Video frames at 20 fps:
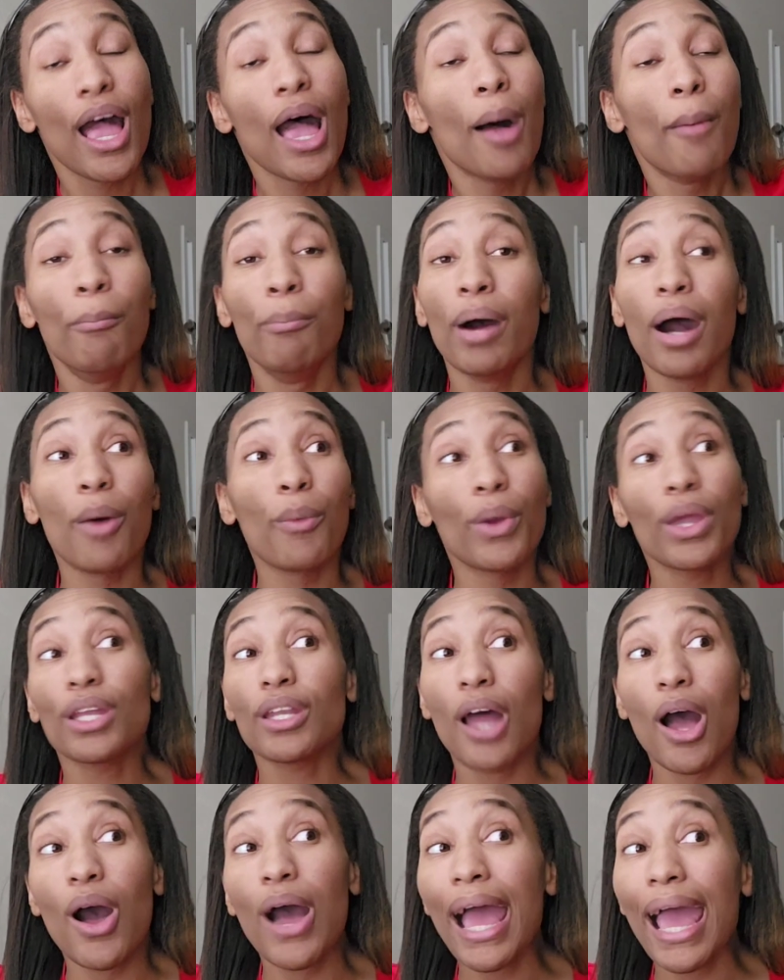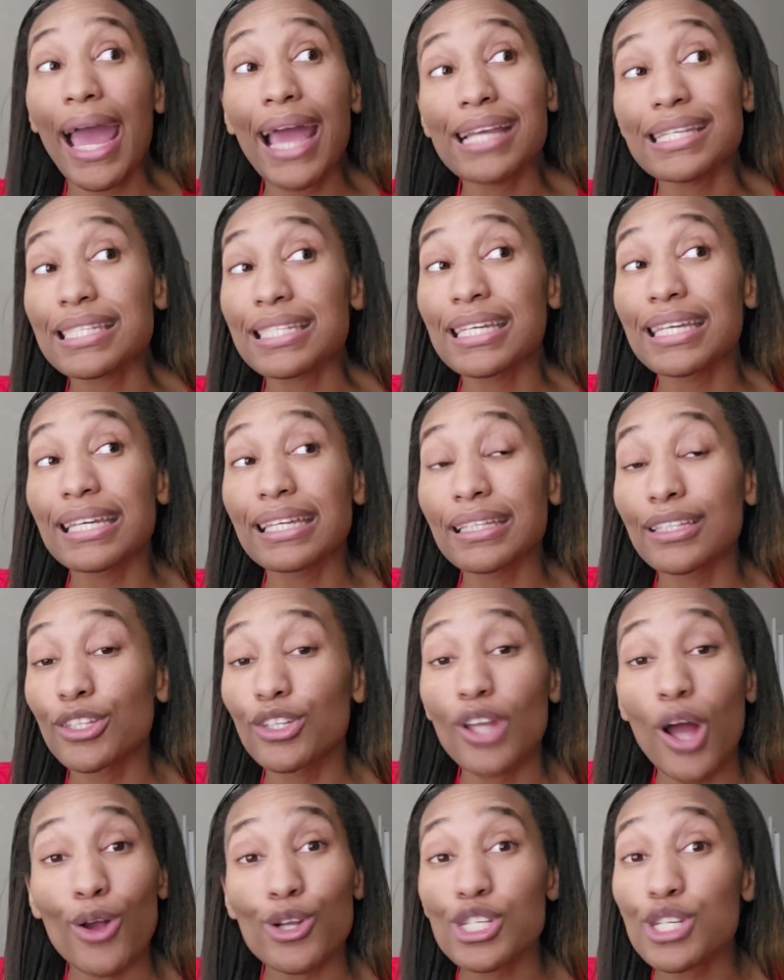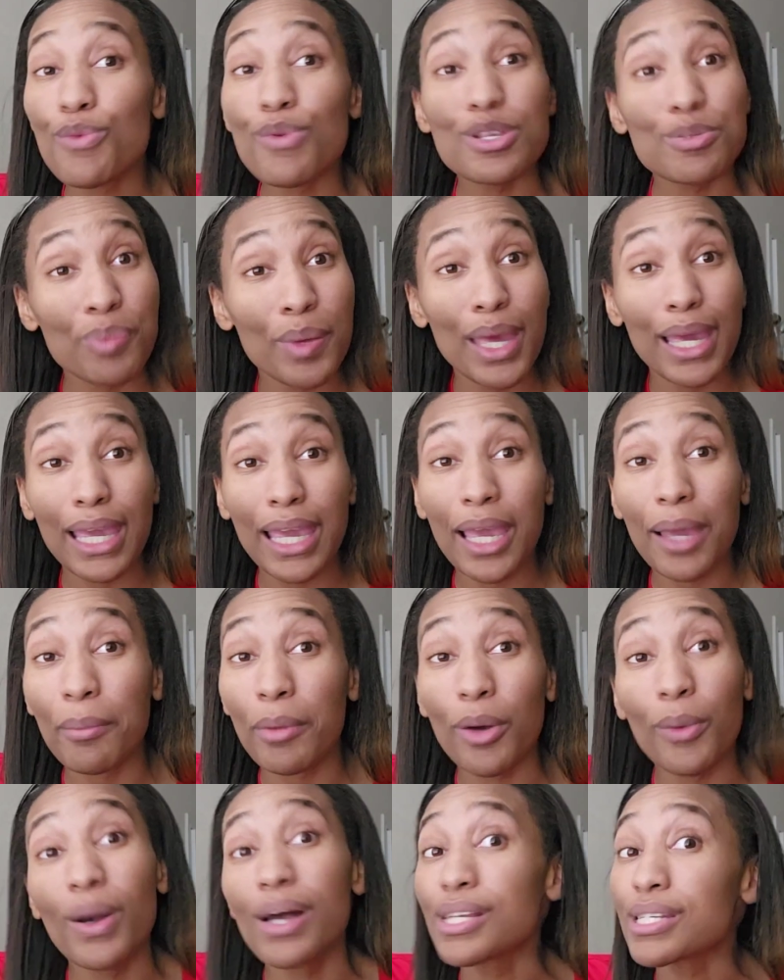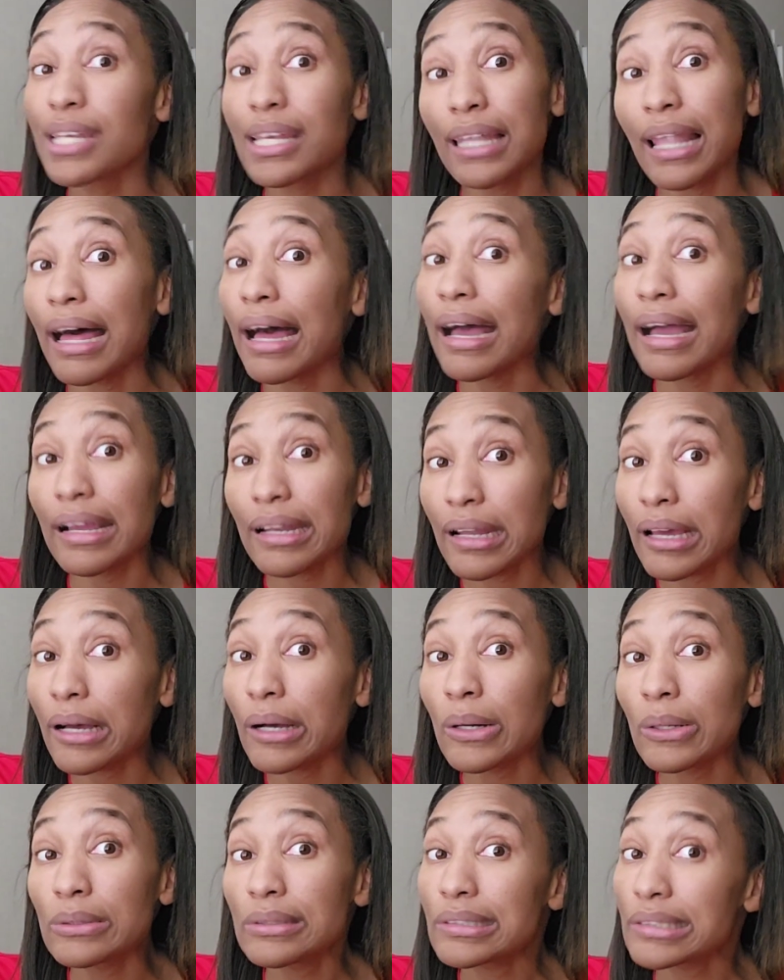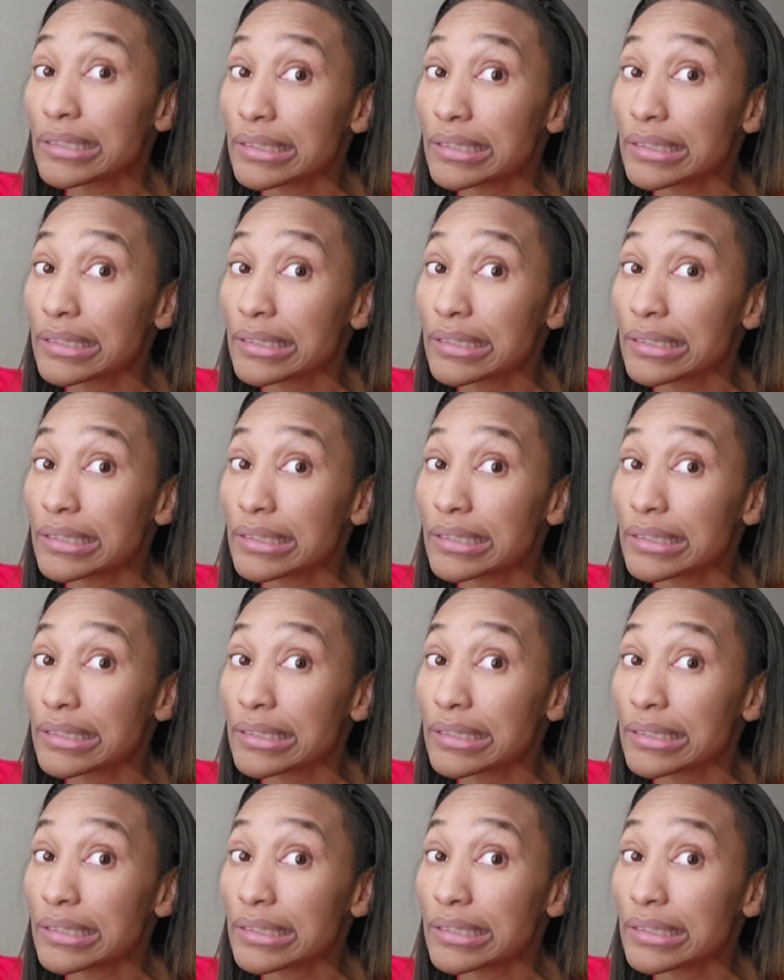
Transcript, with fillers: But we know Ashley, you know, she was picking, but was she lying though?